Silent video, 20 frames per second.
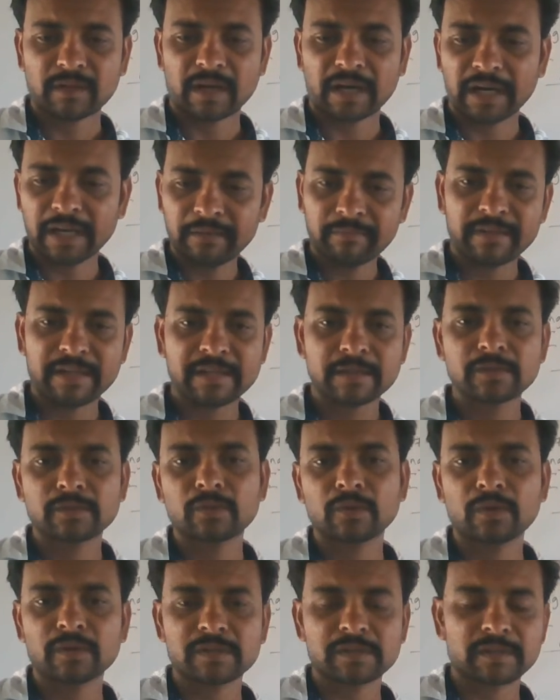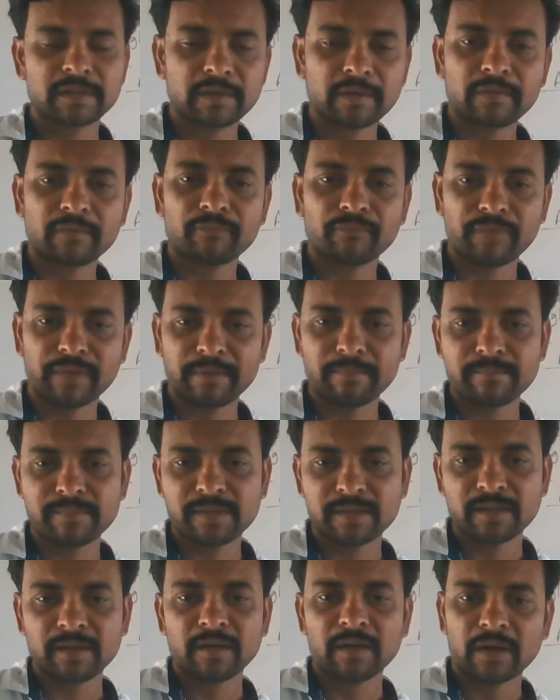Always those
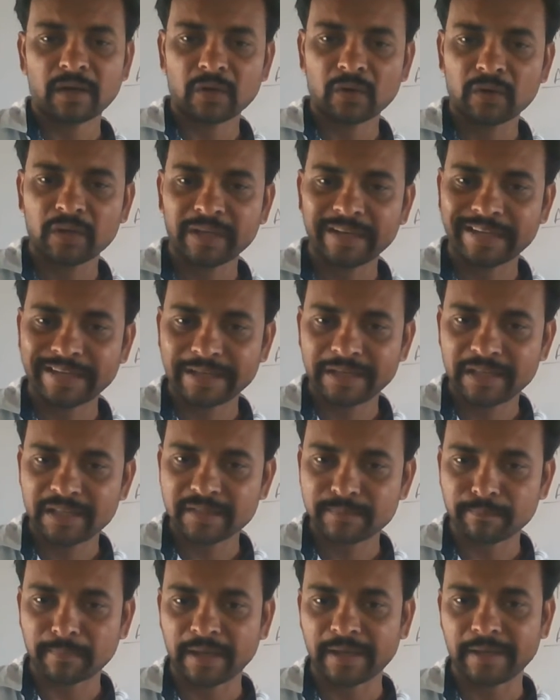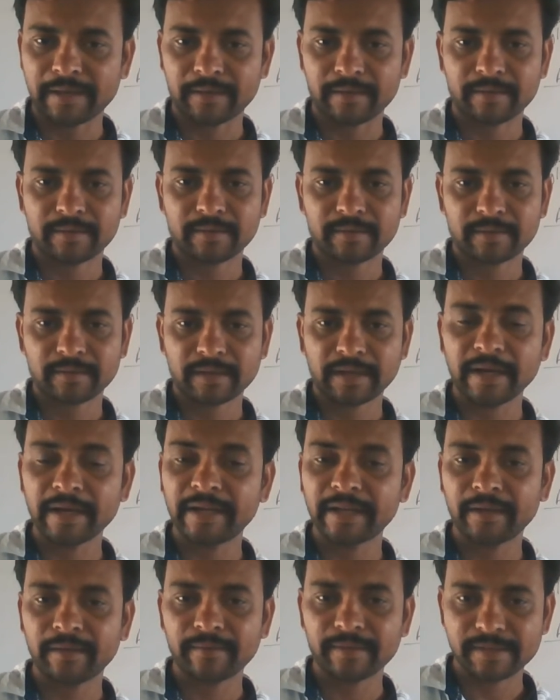whims rotate in his mind
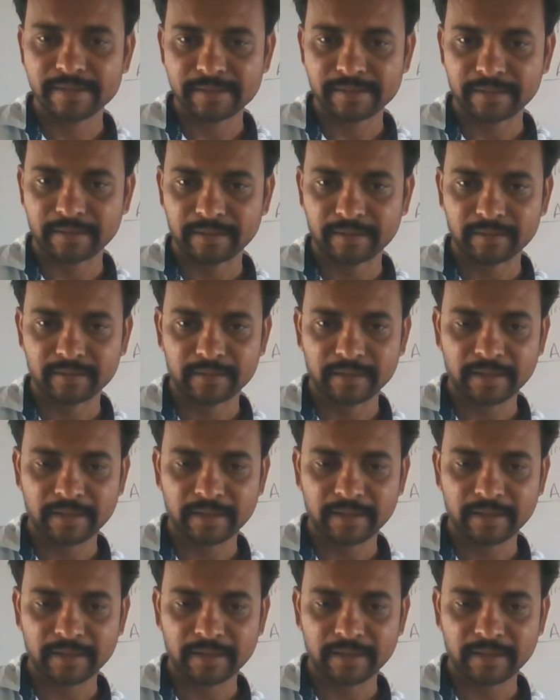continuously.